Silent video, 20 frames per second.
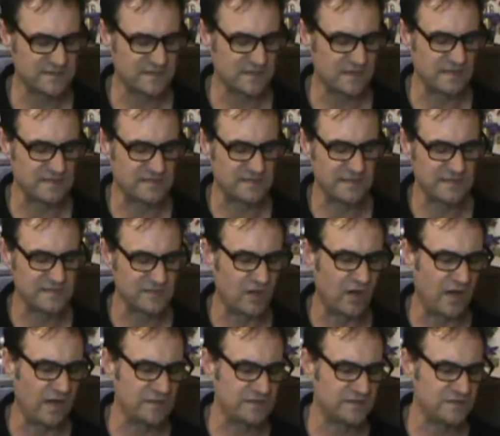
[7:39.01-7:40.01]
It's
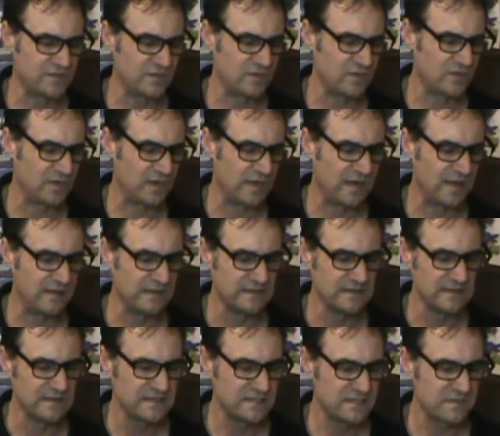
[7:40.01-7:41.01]
designed to
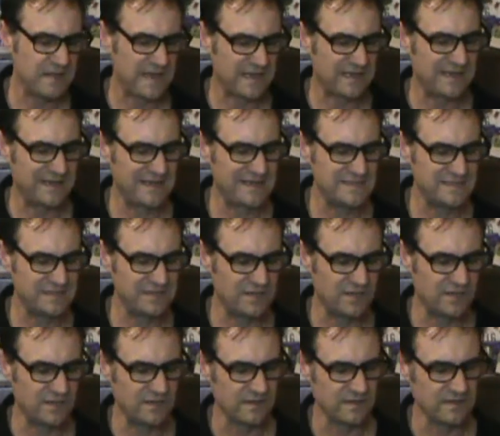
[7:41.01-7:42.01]
make it easy
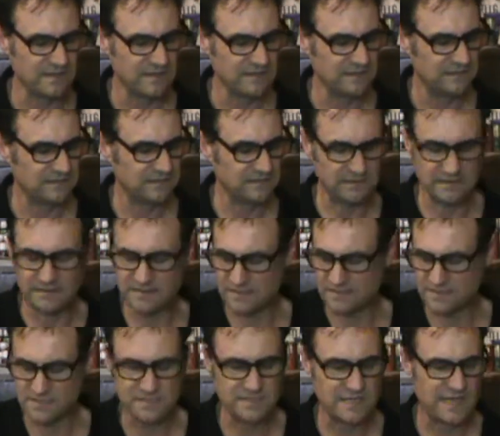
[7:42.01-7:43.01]
to
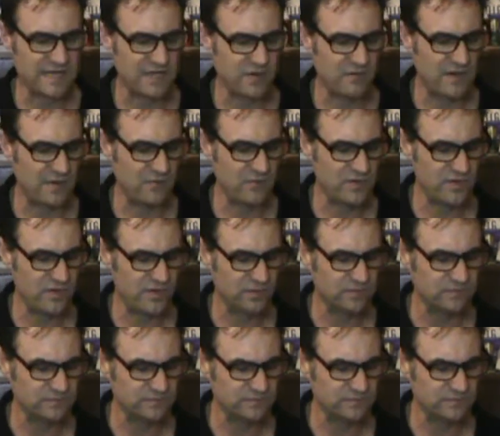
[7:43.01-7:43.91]
take around with you.